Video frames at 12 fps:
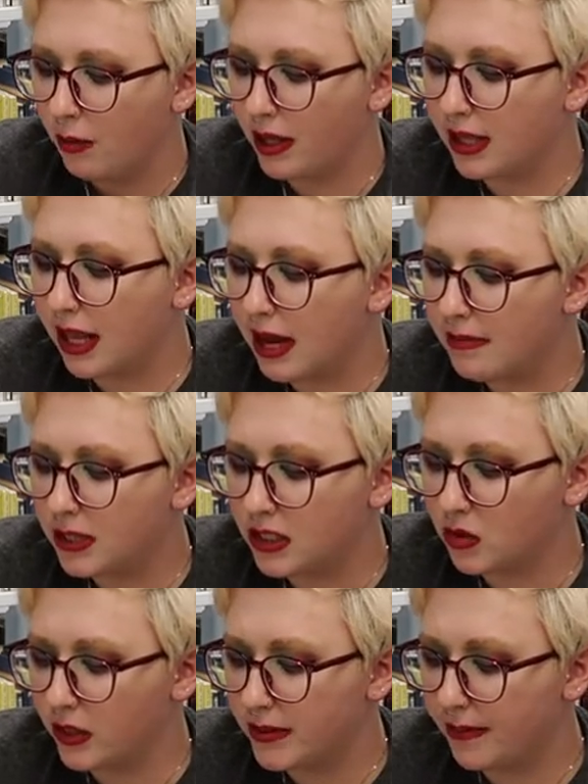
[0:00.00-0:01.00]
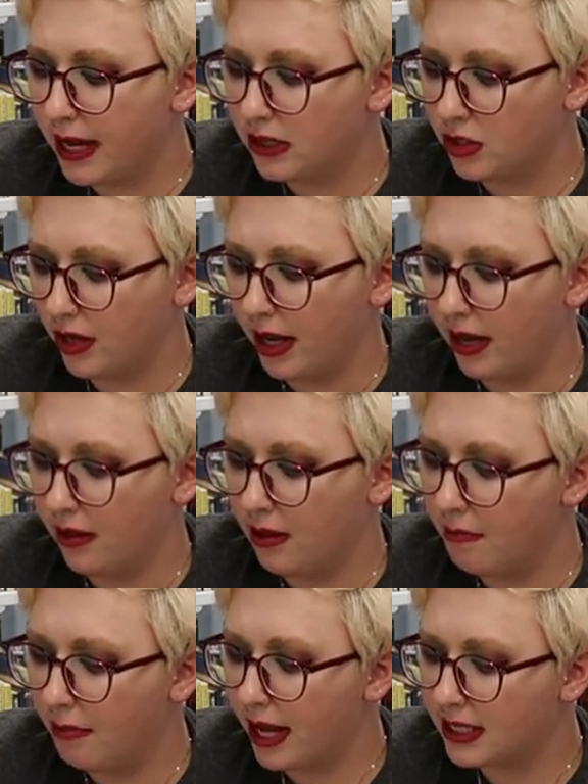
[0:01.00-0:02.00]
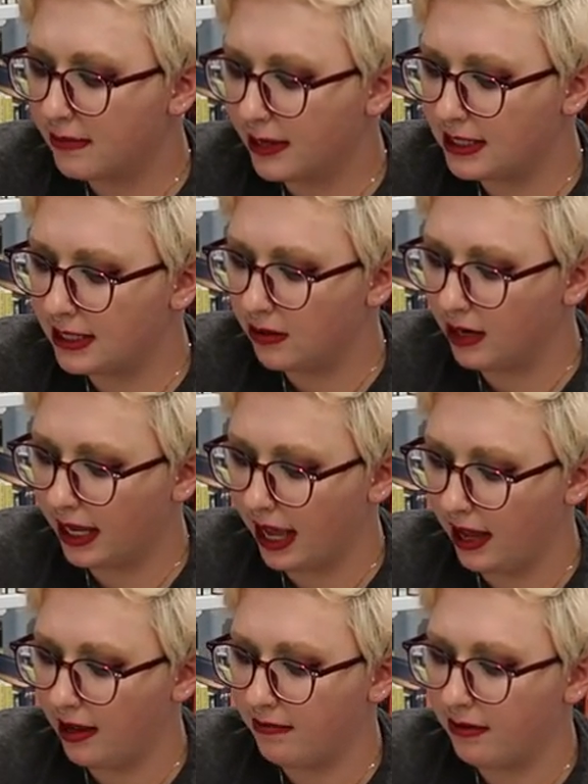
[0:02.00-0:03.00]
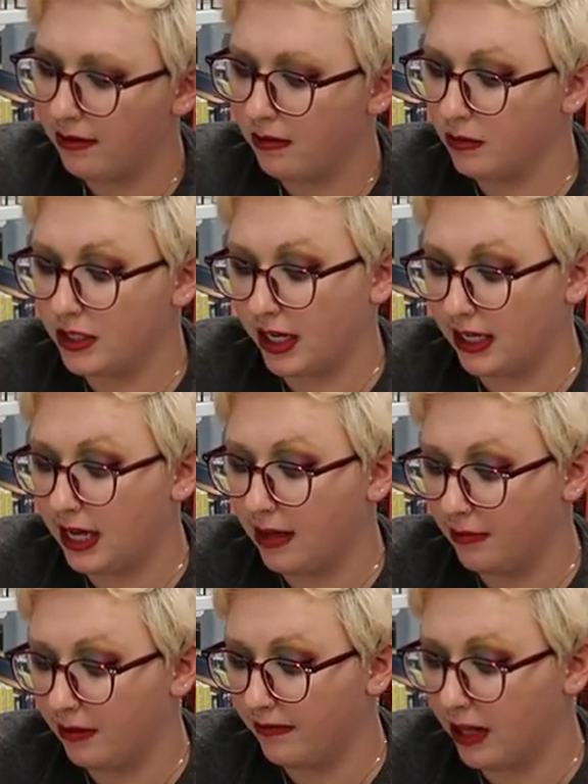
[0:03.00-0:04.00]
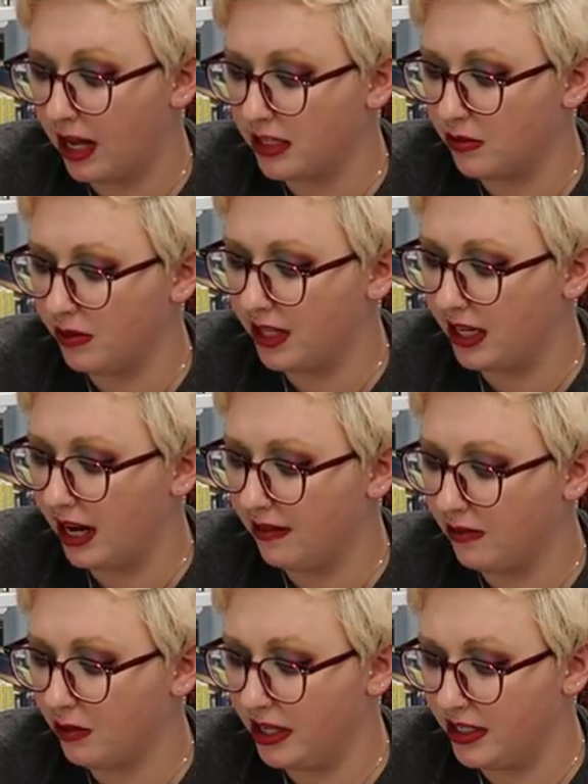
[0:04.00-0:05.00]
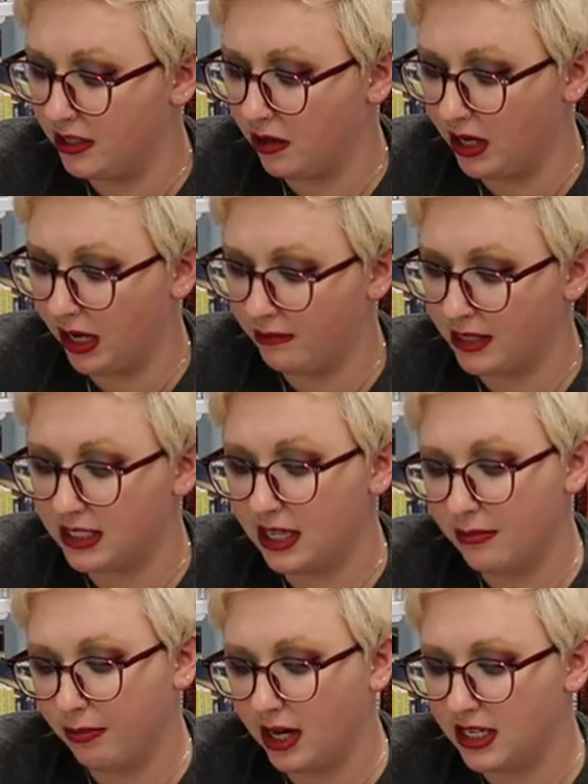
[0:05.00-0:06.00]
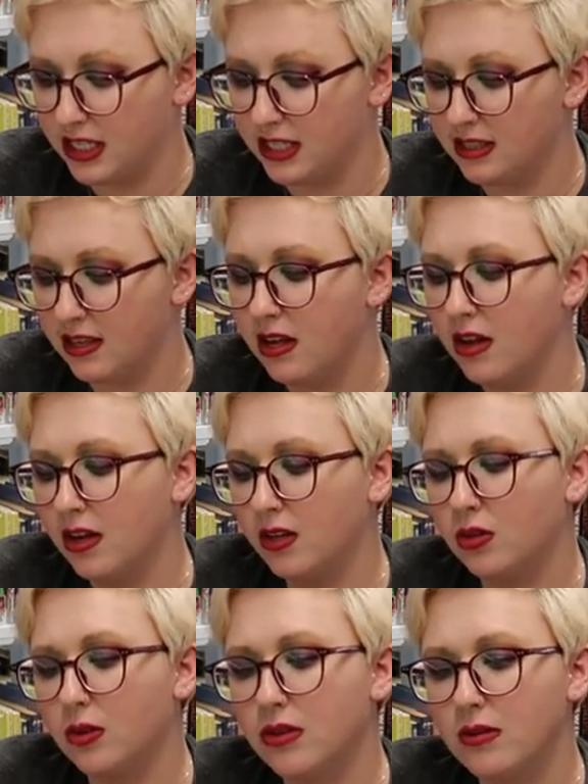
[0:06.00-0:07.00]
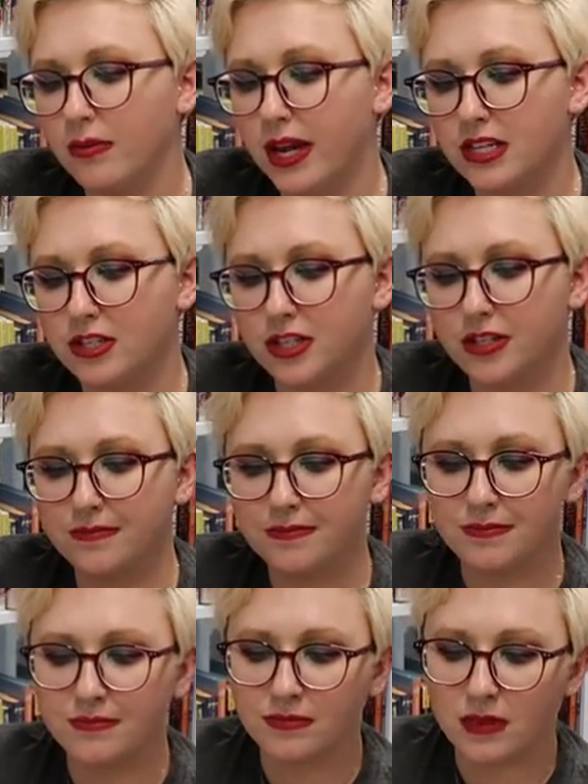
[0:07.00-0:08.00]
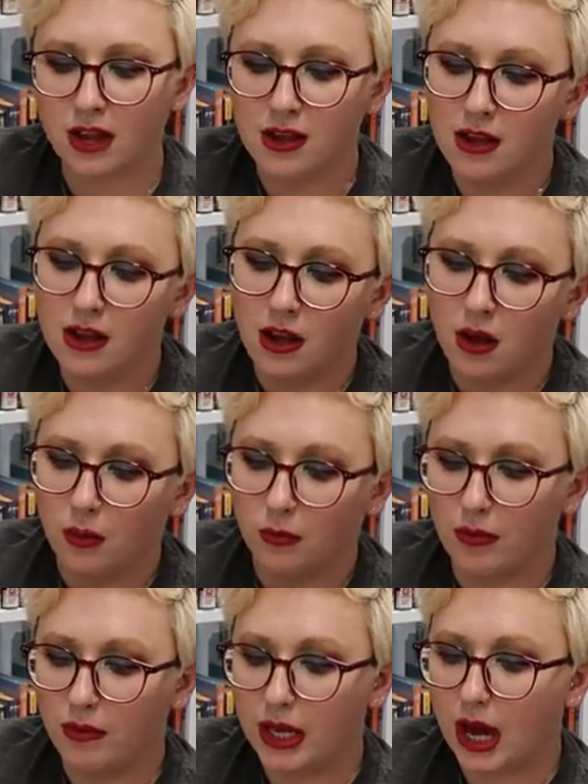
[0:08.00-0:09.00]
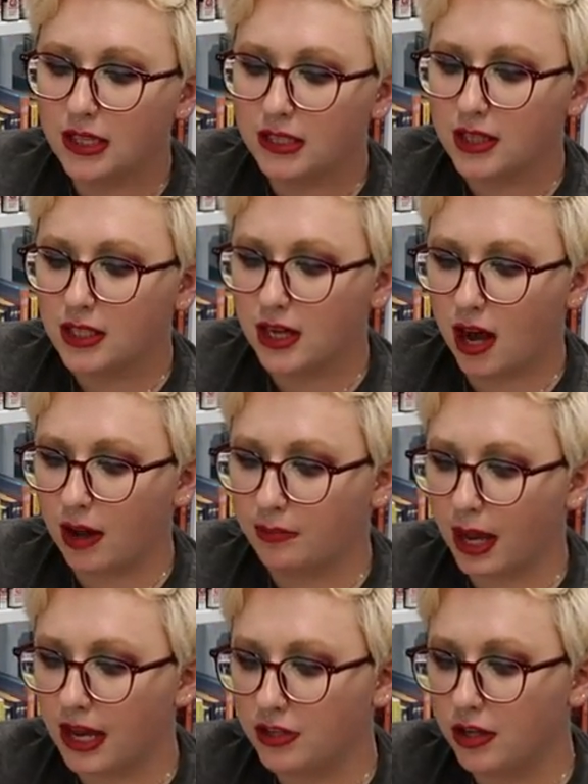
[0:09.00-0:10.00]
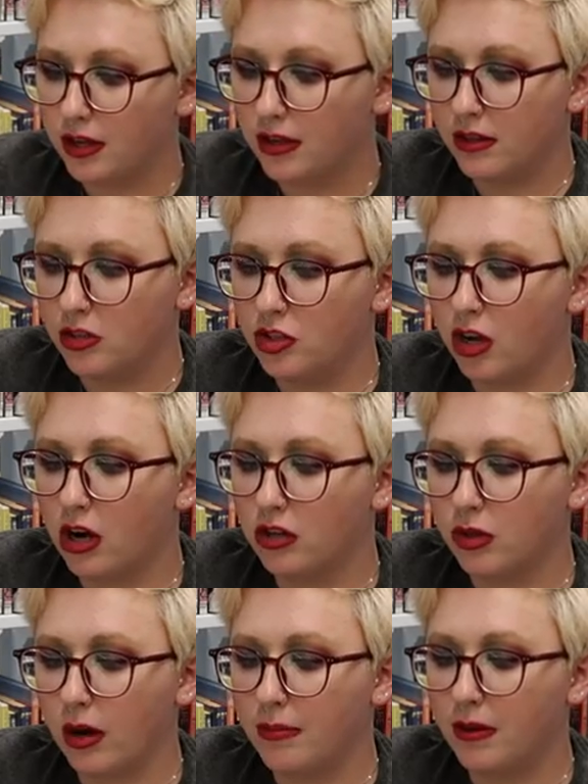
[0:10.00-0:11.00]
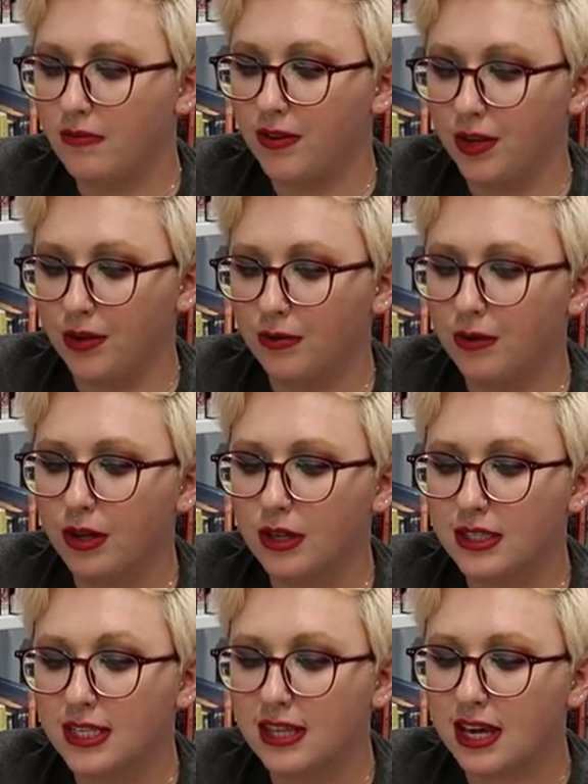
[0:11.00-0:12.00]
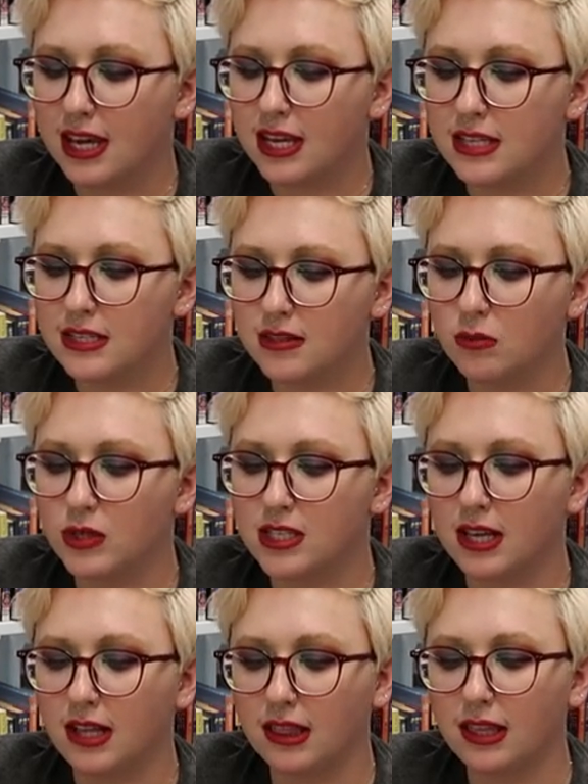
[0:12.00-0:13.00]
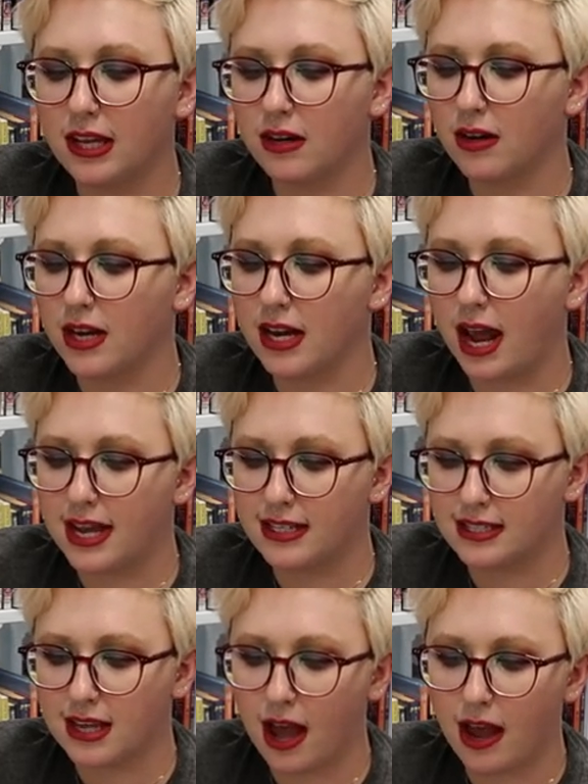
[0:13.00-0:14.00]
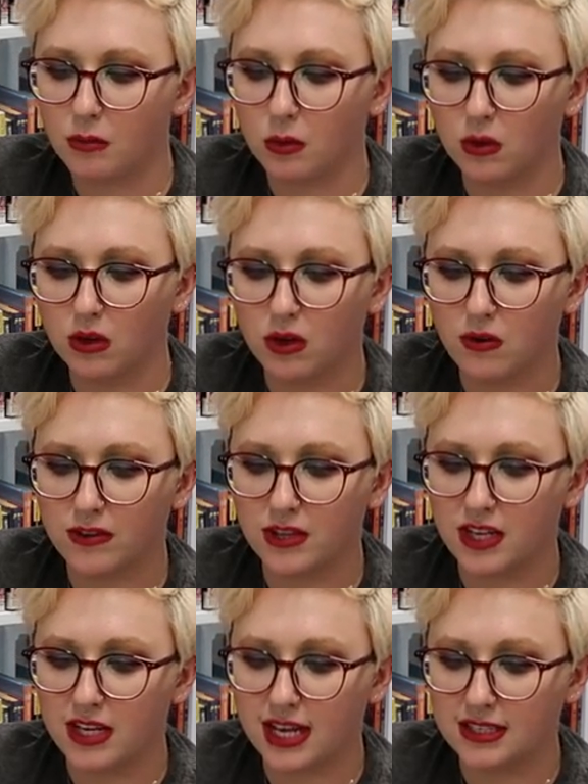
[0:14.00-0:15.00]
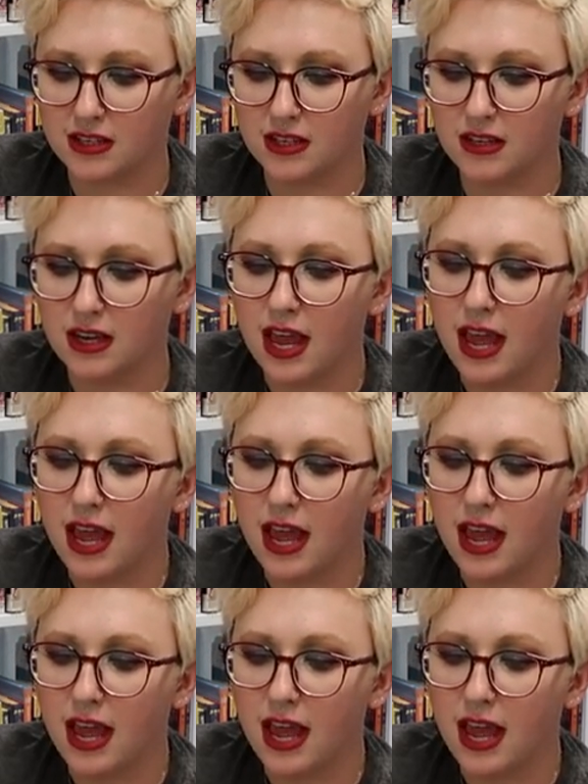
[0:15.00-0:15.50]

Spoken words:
We climbed the switchback trail, past my secret cave, which I'd camouflaged with a net of creosote and mesquite branches, toward the ridge. When we got to the top, I took in the jaw-dropping view. To the east was a glittering night sky rolling over the desert,